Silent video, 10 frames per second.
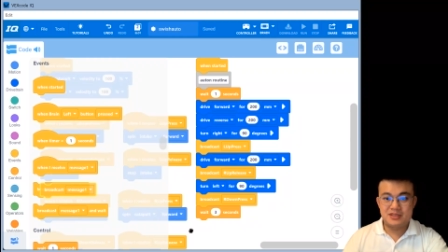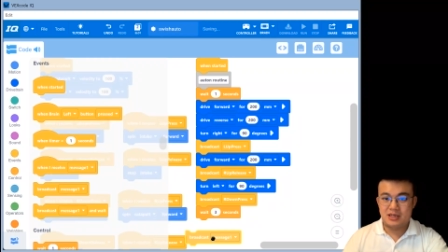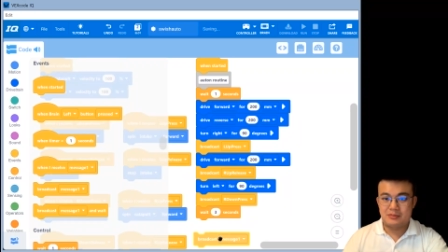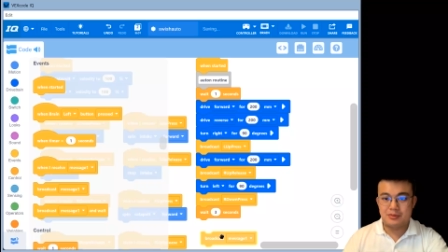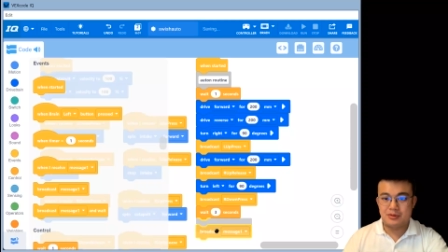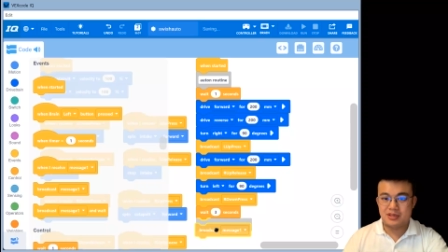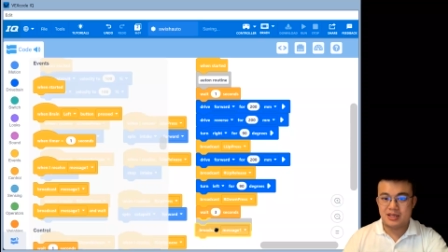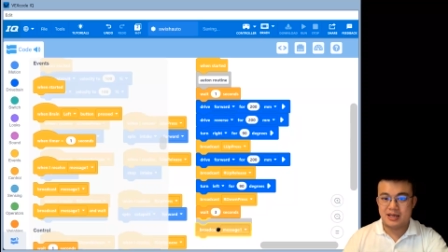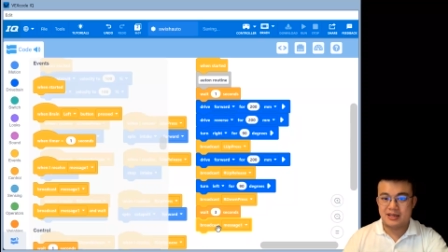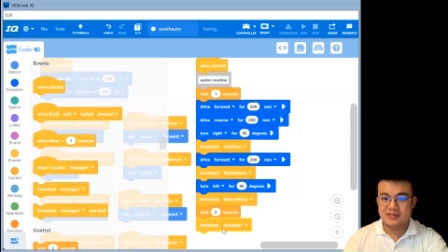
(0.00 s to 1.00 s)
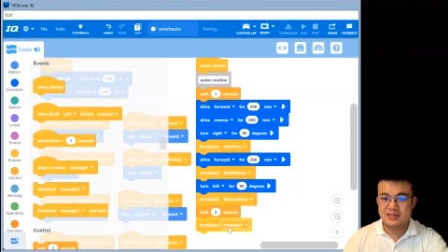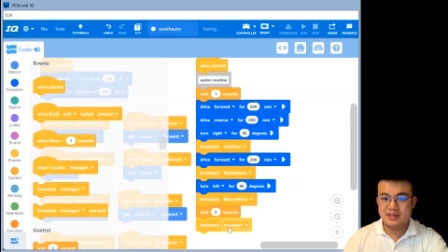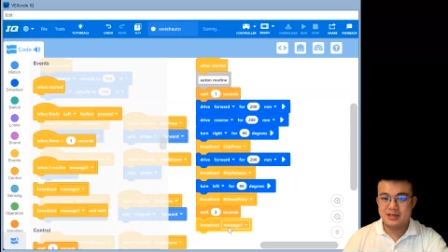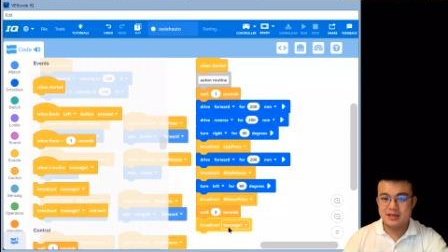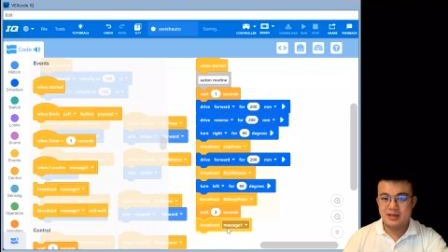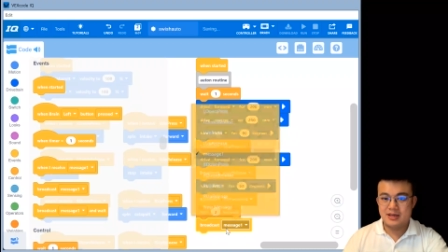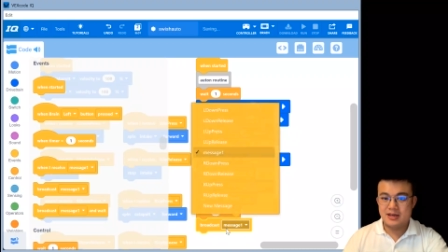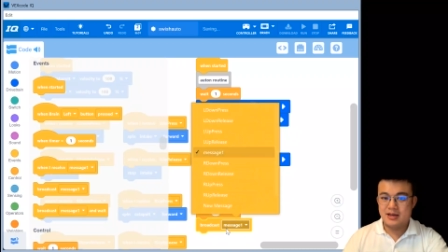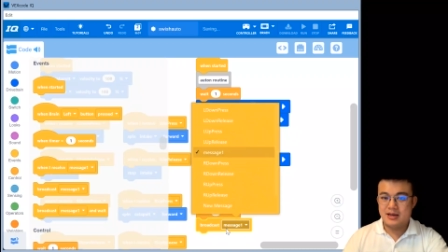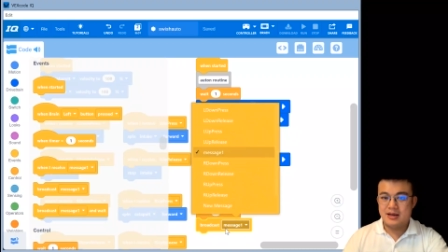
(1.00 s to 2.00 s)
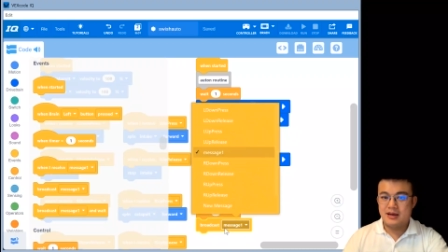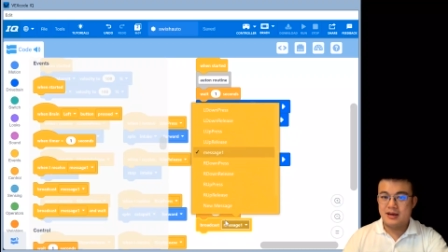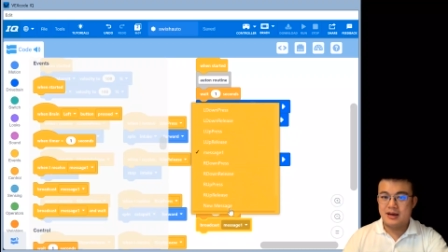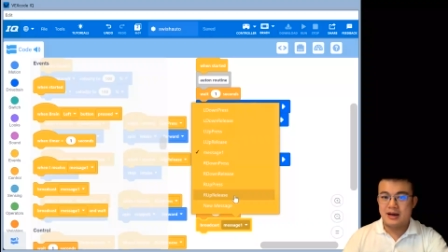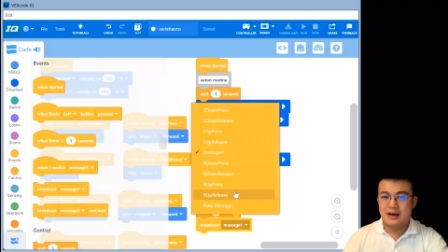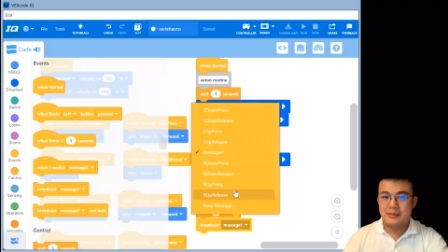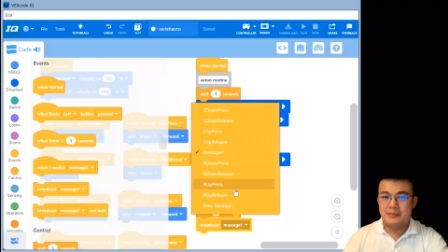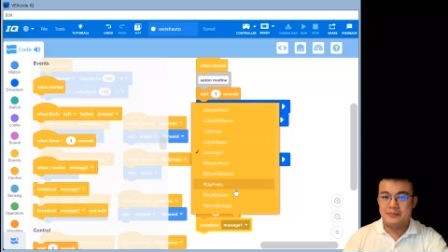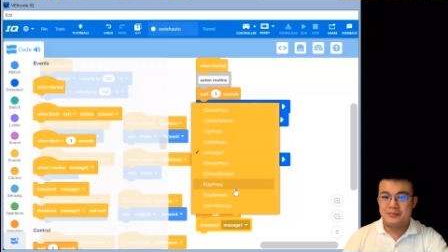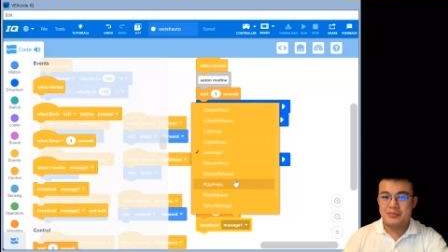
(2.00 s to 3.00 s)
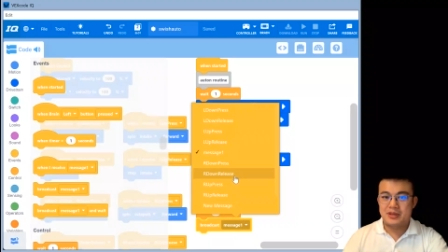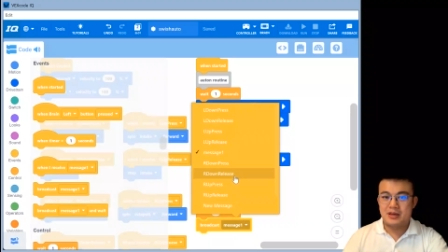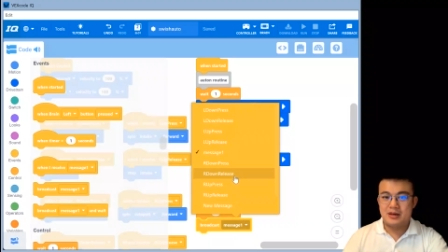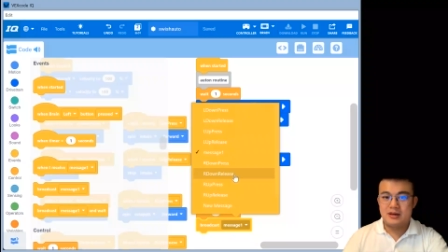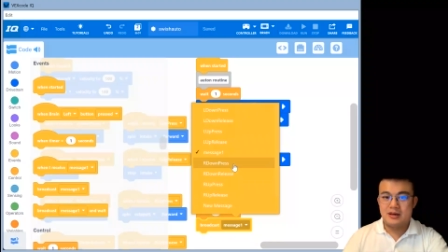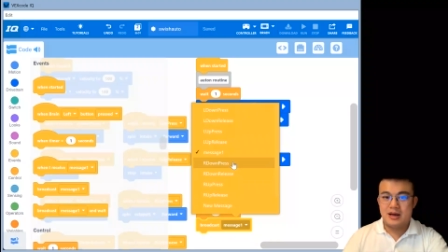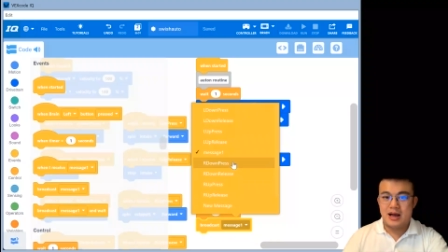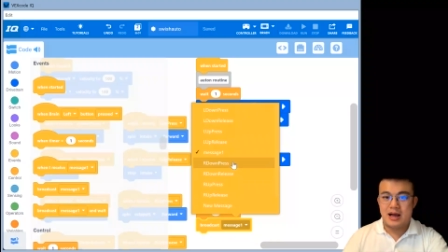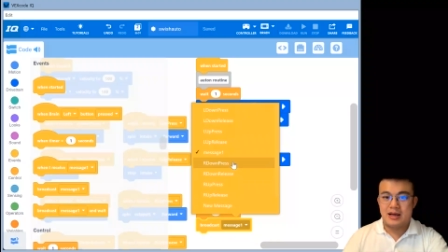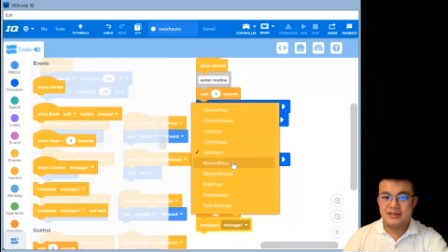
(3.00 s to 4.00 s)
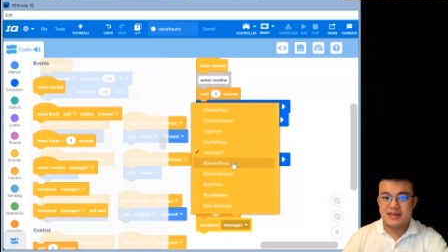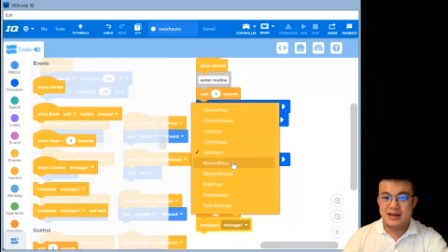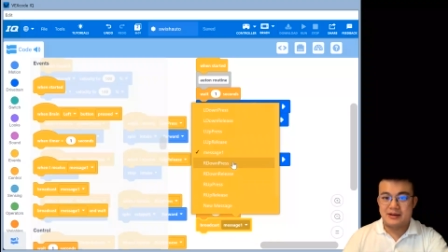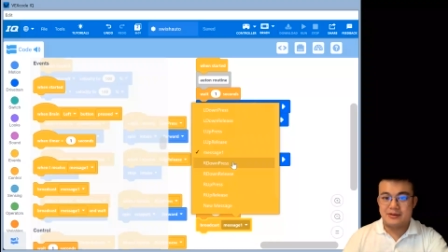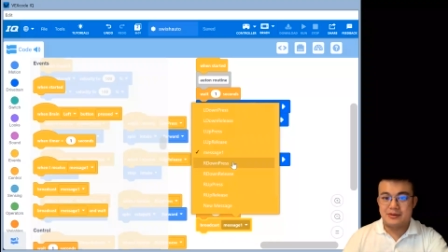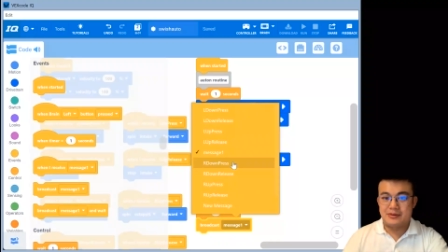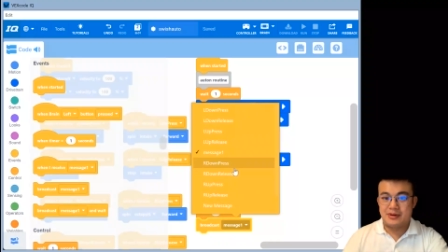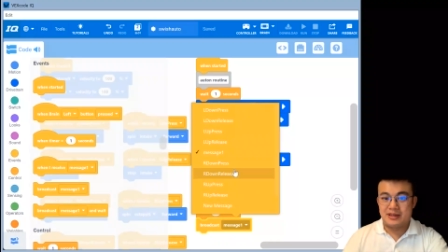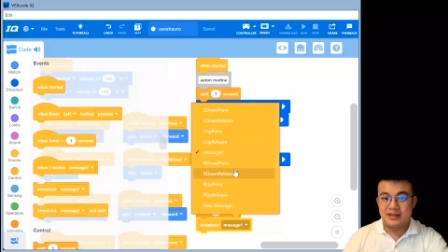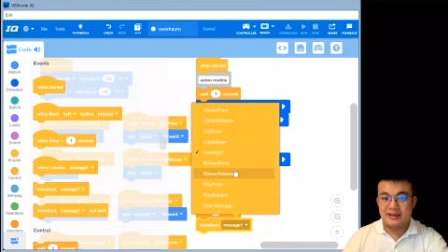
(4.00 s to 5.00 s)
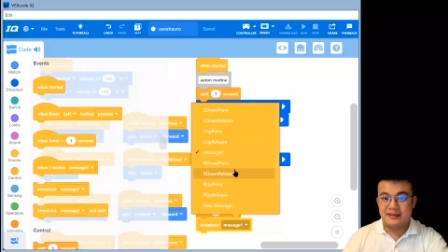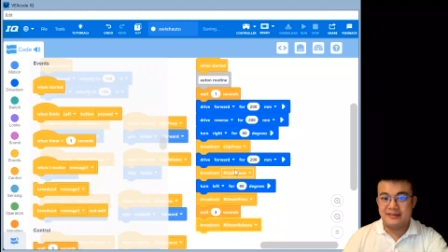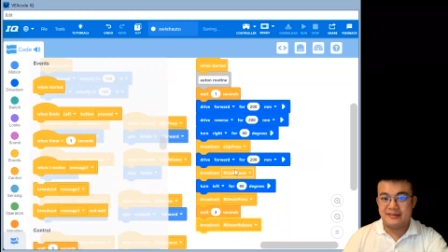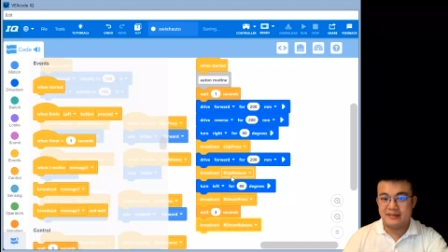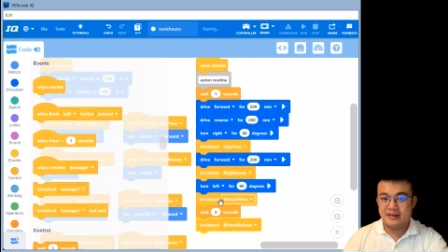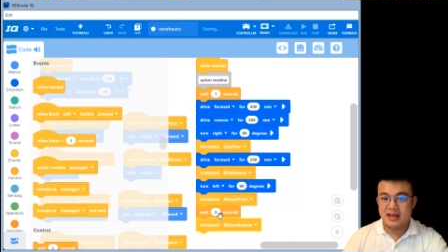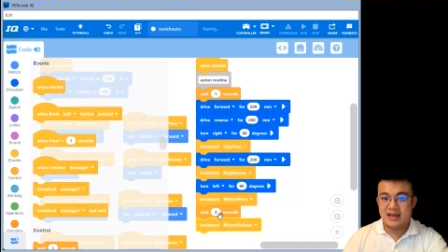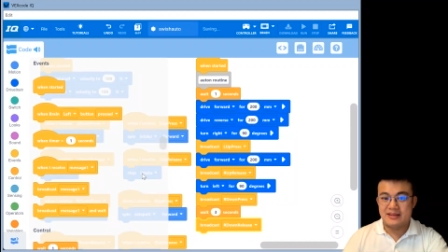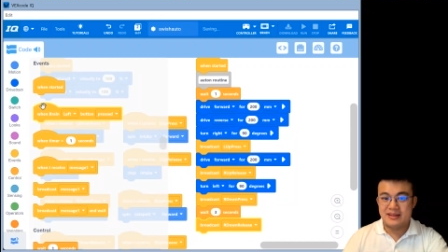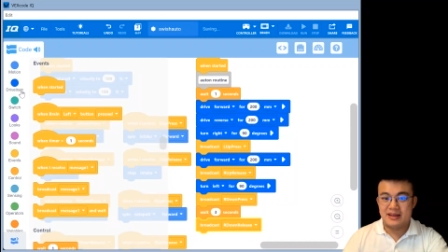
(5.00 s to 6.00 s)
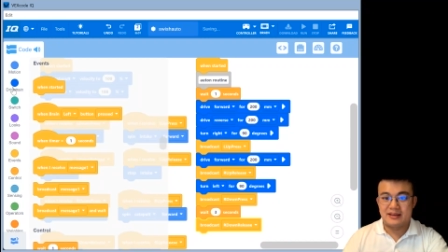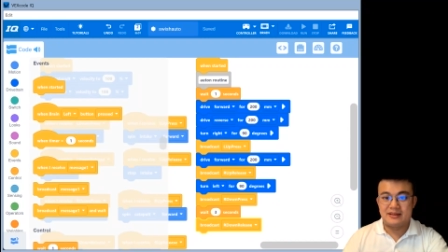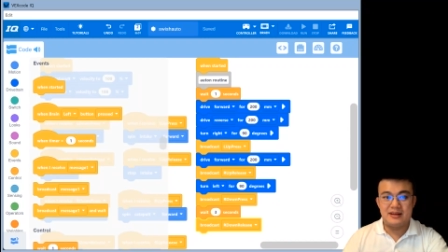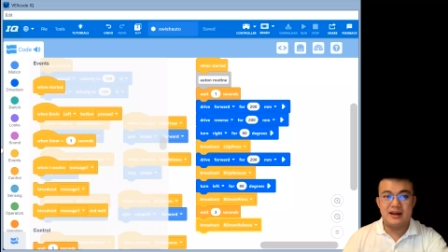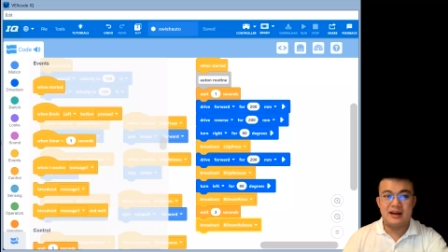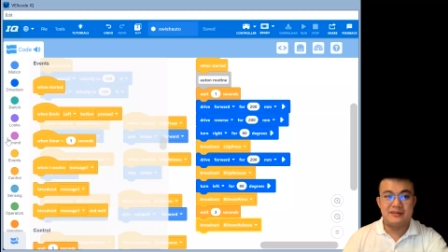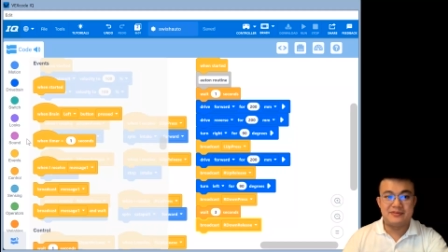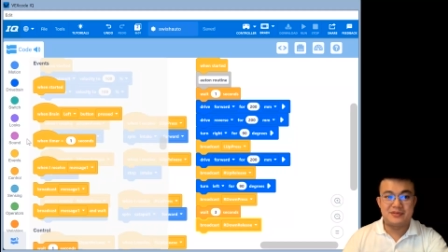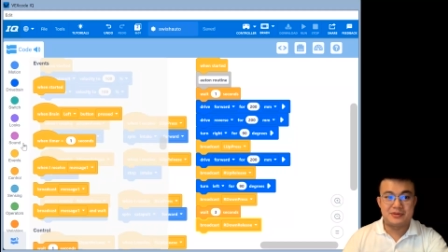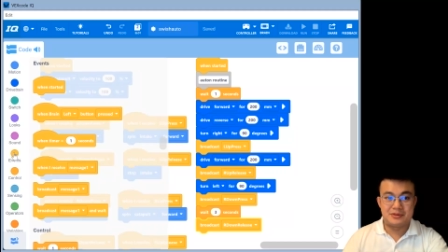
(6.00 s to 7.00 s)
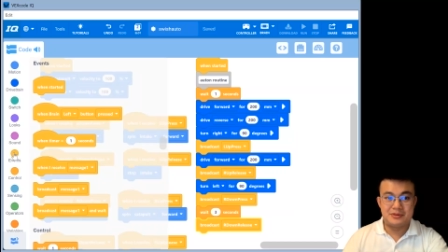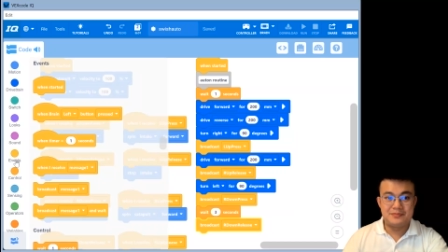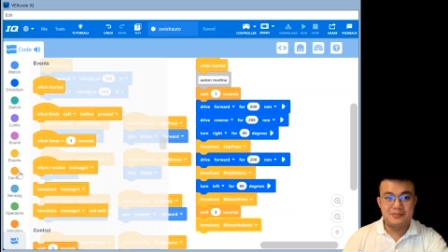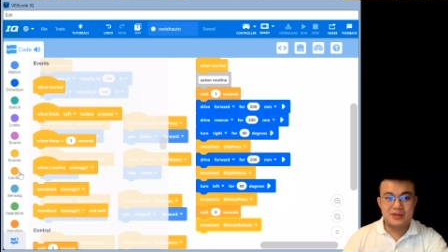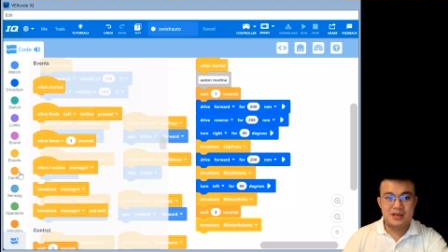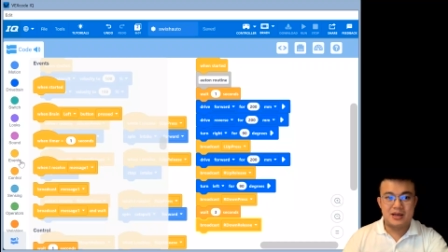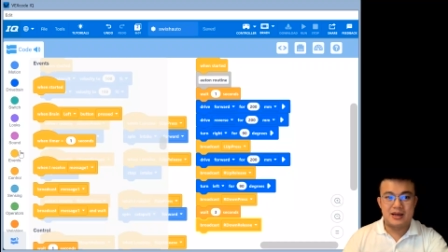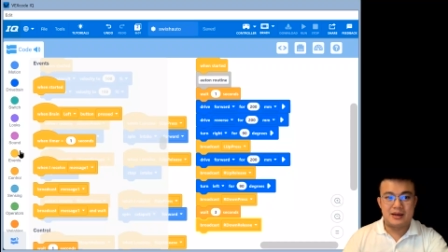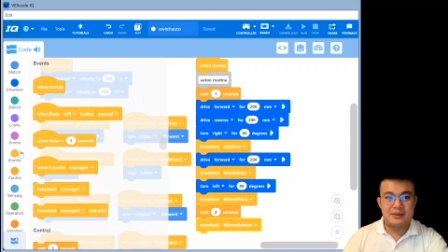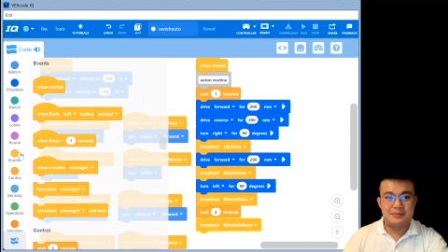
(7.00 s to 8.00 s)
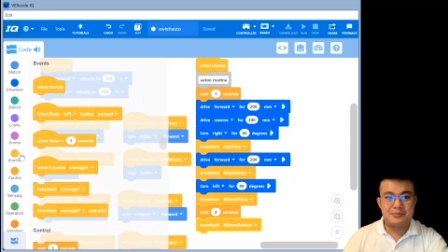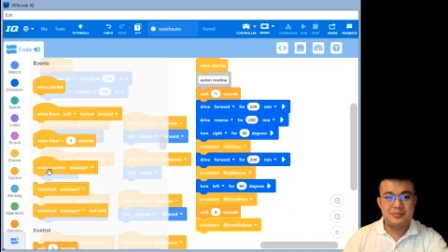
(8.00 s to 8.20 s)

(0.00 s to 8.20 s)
I broadcast um, R uh, down release, and then I have to uh,